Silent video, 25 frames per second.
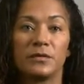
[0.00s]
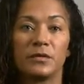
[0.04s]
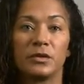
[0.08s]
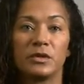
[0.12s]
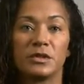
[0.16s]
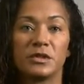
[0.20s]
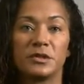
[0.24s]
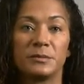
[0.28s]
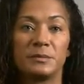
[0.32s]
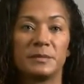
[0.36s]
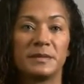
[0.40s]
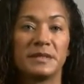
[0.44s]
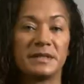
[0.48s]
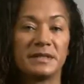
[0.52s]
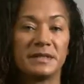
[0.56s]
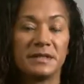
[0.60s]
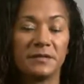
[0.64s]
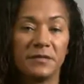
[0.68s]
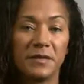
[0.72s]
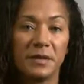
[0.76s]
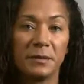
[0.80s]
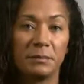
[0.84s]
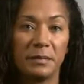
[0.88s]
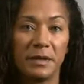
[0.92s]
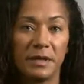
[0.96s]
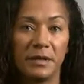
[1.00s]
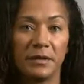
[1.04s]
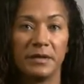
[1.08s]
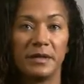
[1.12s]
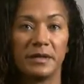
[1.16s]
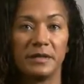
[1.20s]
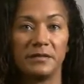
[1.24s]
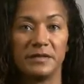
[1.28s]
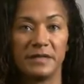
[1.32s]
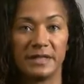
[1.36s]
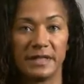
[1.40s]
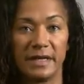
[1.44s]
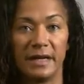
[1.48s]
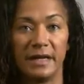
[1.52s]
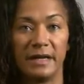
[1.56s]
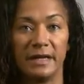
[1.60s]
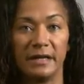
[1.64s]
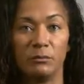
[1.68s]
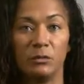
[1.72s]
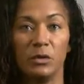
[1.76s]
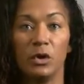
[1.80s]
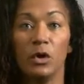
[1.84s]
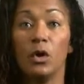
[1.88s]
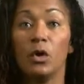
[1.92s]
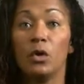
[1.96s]
for a specific period of
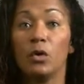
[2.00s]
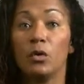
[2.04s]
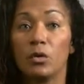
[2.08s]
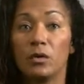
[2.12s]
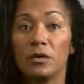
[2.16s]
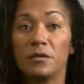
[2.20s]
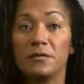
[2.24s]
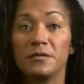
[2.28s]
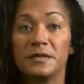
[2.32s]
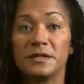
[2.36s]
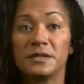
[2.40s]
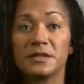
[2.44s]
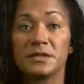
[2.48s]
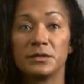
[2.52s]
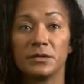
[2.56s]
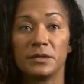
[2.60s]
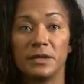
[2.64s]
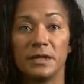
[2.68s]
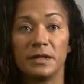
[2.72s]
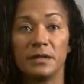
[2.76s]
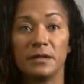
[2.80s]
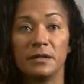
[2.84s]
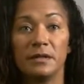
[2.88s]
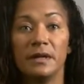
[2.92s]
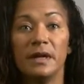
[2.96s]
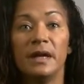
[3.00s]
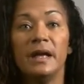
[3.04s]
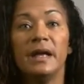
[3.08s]
time or a fiscal year,